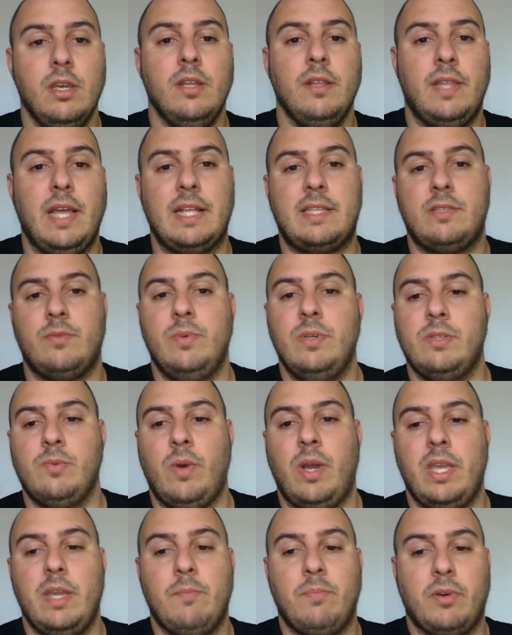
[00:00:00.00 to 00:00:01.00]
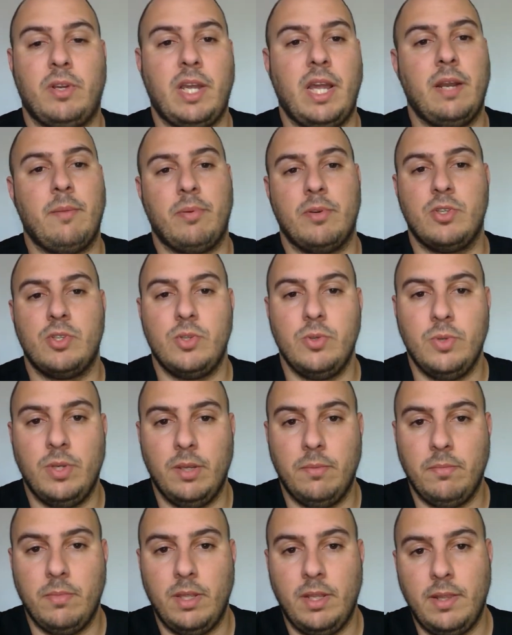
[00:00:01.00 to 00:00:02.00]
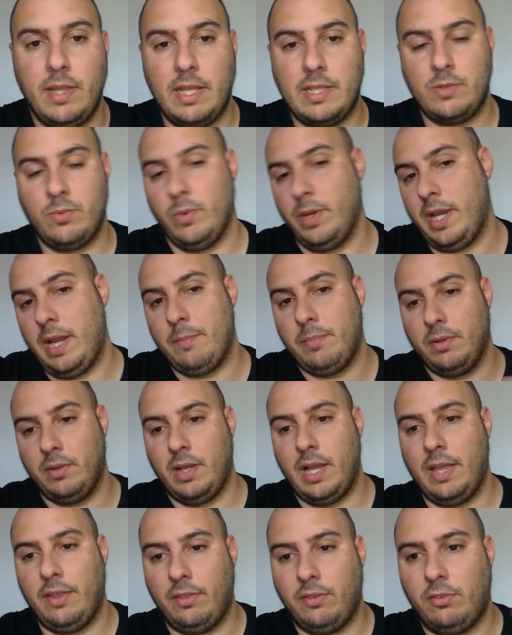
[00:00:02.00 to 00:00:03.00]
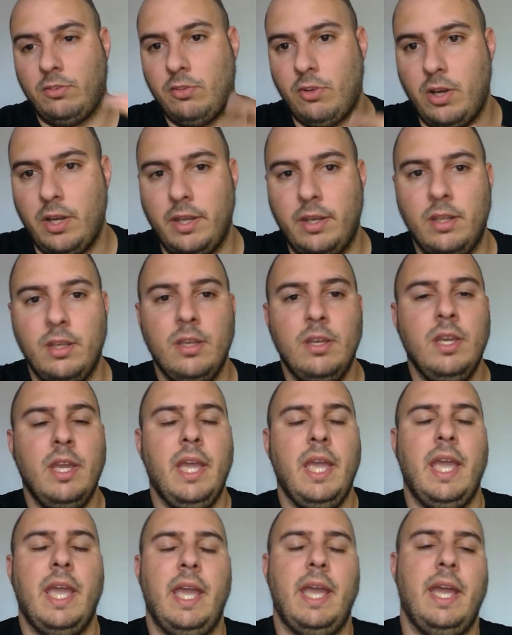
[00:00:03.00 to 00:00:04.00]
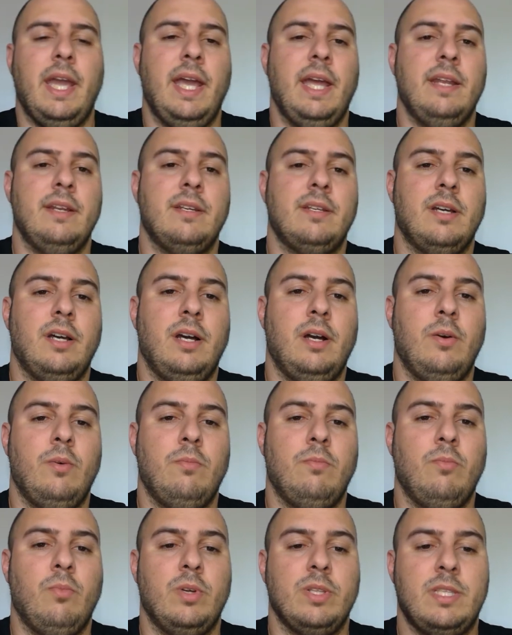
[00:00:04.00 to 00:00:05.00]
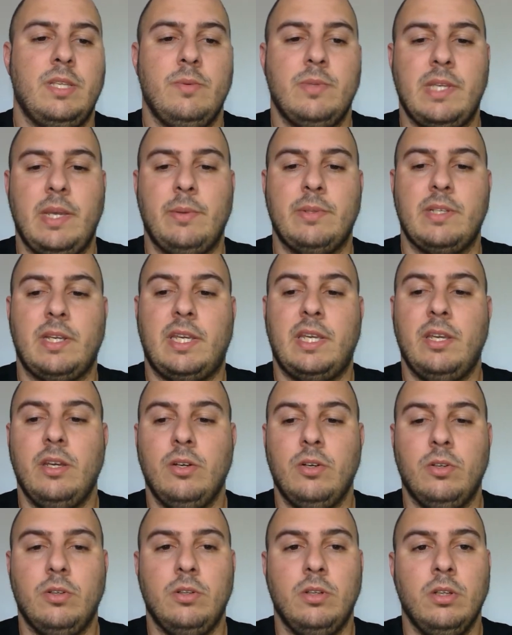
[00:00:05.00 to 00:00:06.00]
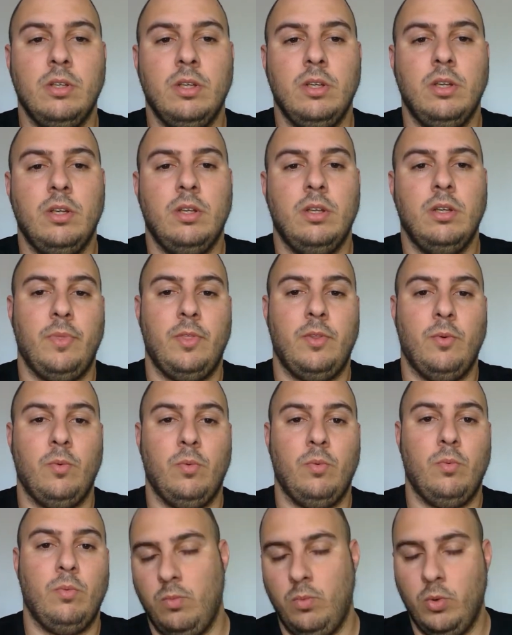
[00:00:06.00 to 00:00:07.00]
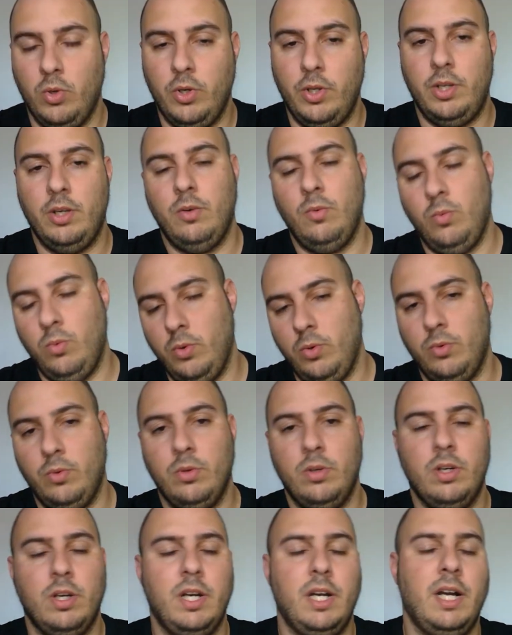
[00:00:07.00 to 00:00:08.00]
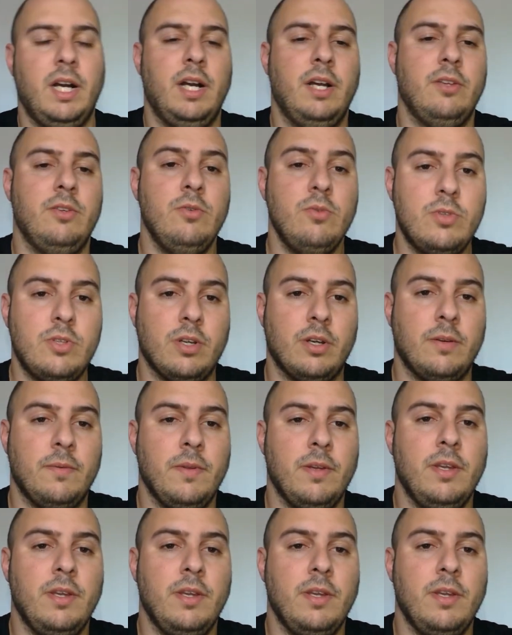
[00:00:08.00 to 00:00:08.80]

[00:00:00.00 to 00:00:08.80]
that's the reason why he kind of pursued him. That's the way I saw it. And once he was able to kill the Wood Wu user,